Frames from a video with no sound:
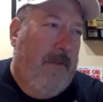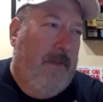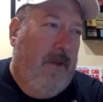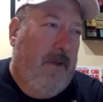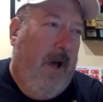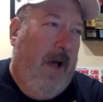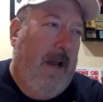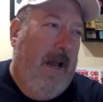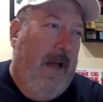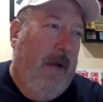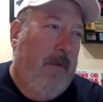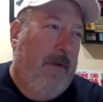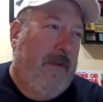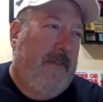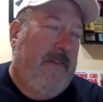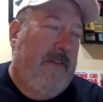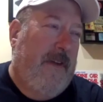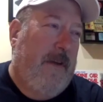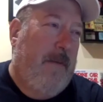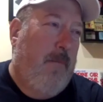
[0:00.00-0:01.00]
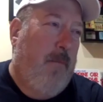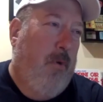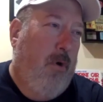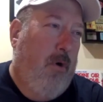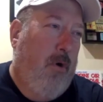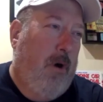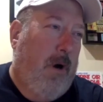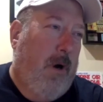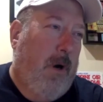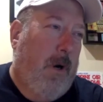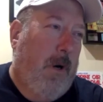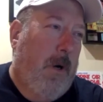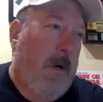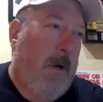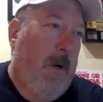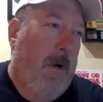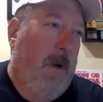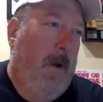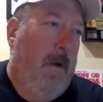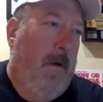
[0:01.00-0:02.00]
thought I would see more
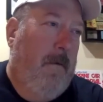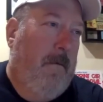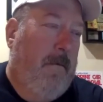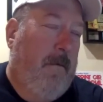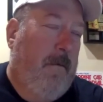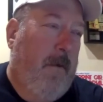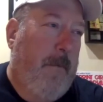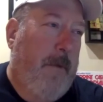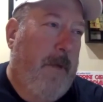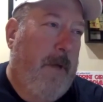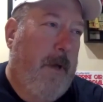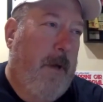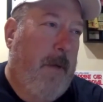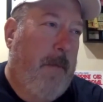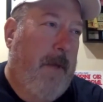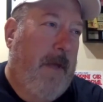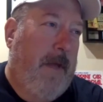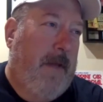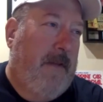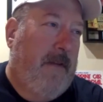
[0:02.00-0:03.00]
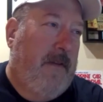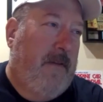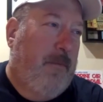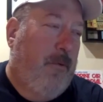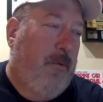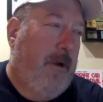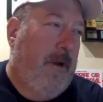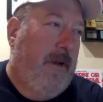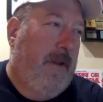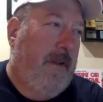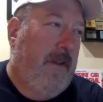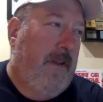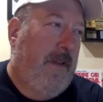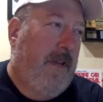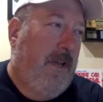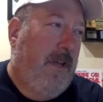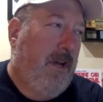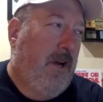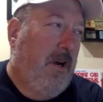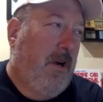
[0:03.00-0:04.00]
from him at this point of the
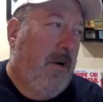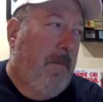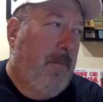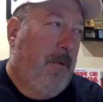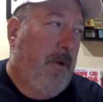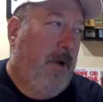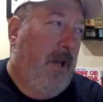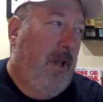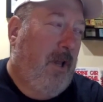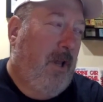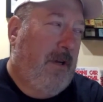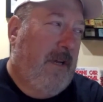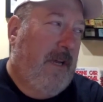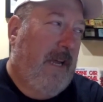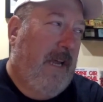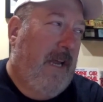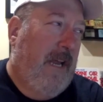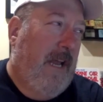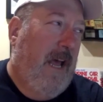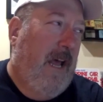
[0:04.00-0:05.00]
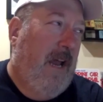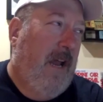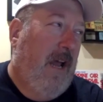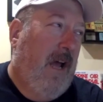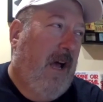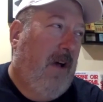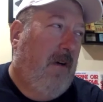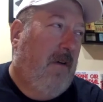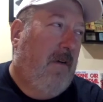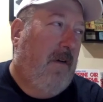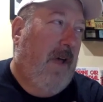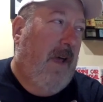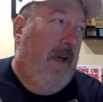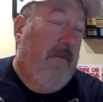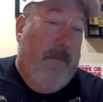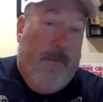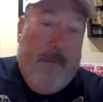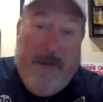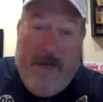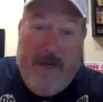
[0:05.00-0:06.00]
year, but looking at how
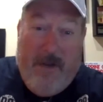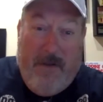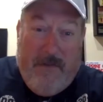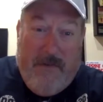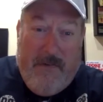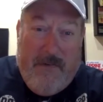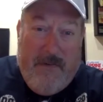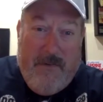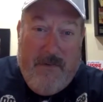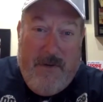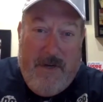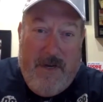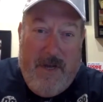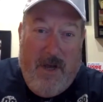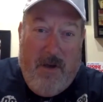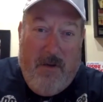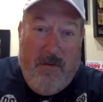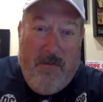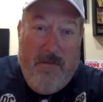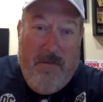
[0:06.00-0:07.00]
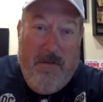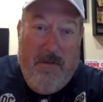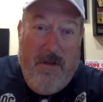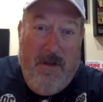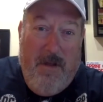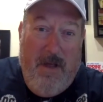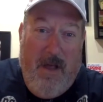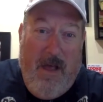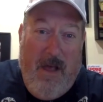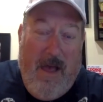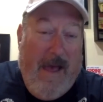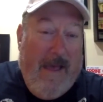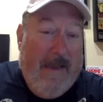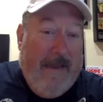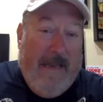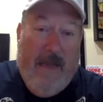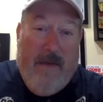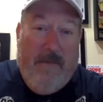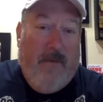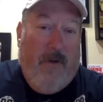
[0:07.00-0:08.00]
everybody else is doing now, I
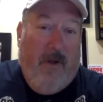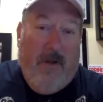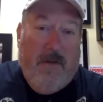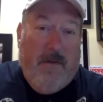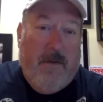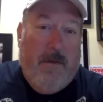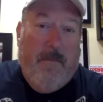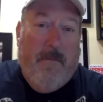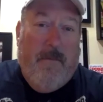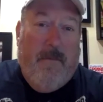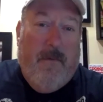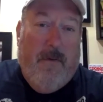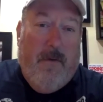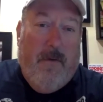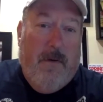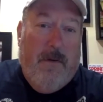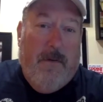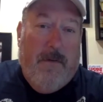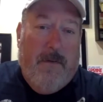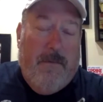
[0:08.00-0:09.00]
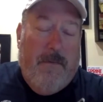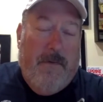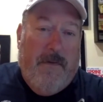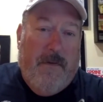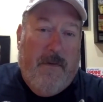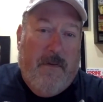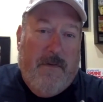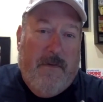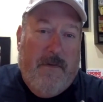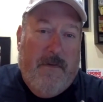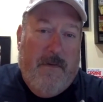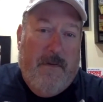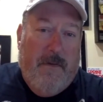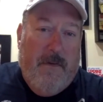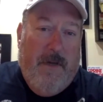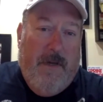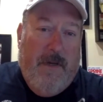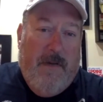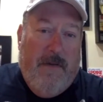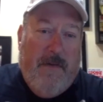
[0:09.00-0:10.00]
can't fault him for the results he's